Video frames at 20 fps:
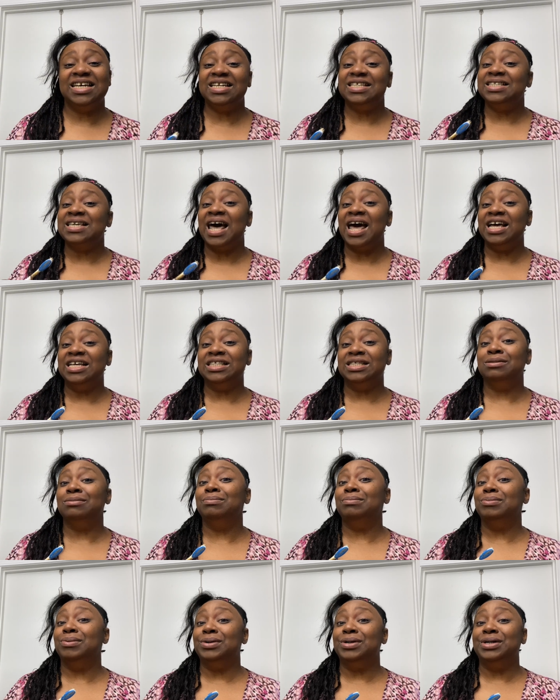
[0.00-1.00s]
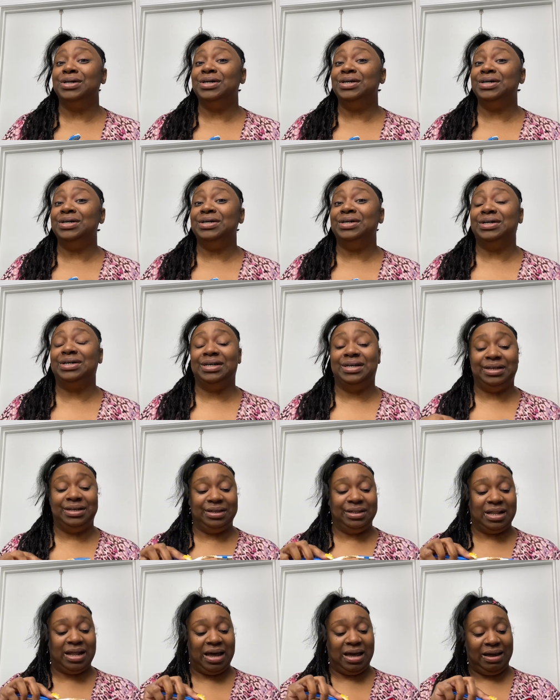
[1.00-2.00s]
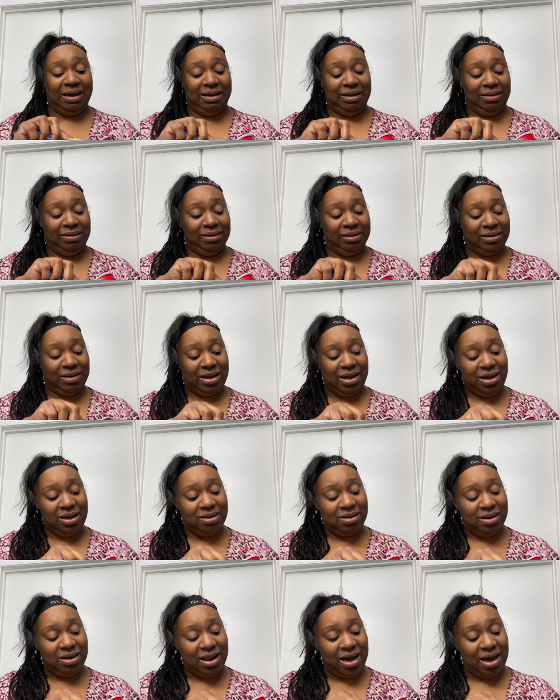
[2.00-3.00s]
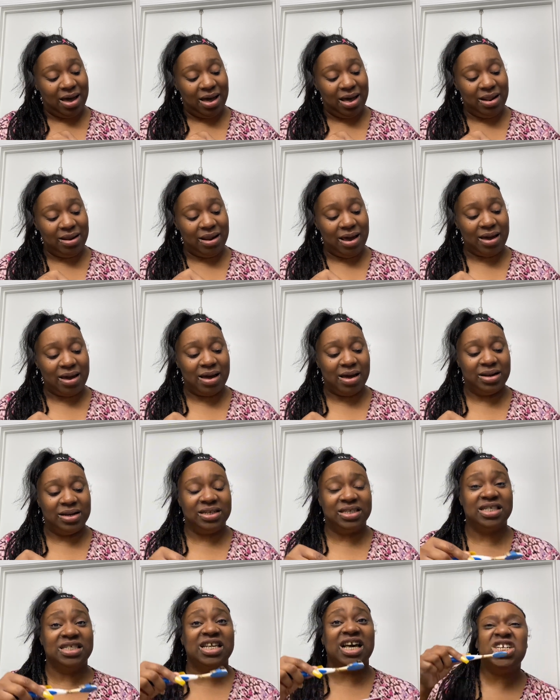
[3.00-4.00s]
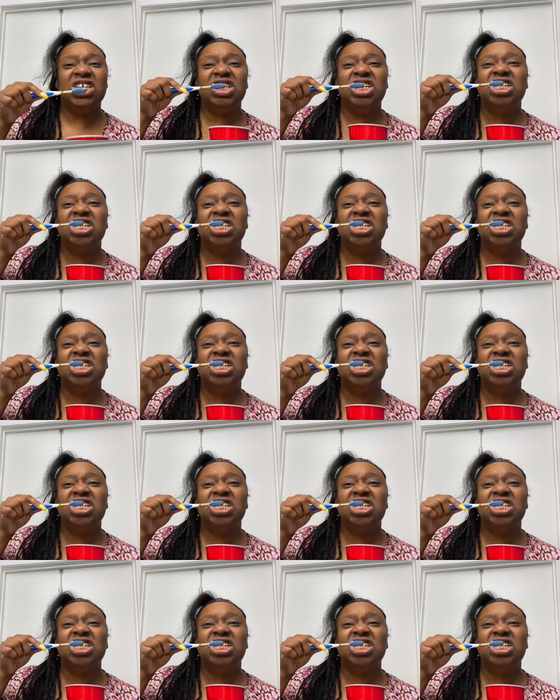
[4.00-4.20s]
it tastes pretty good. Like, I ain't gonna lie, I like how this tastes.